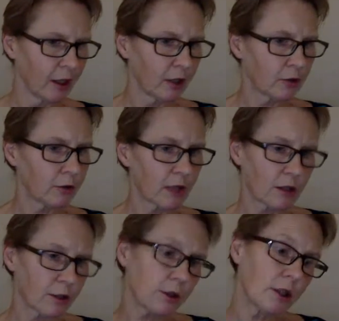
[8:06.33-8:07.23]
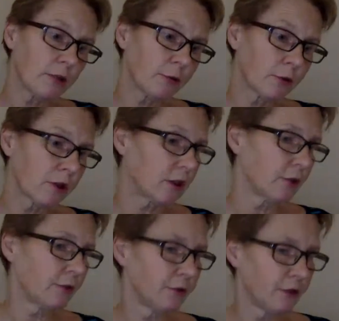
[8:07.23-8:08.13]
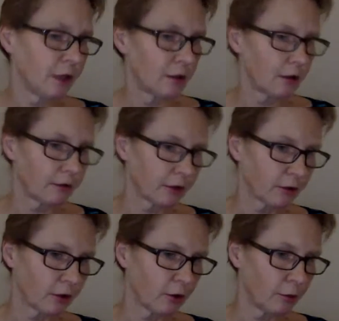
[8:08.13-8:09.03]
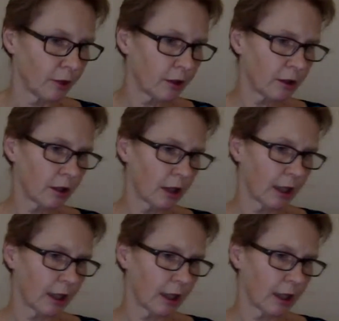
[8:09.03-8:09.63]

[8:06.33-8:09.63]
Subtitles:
So that's 13th, 14th, and 15th of October.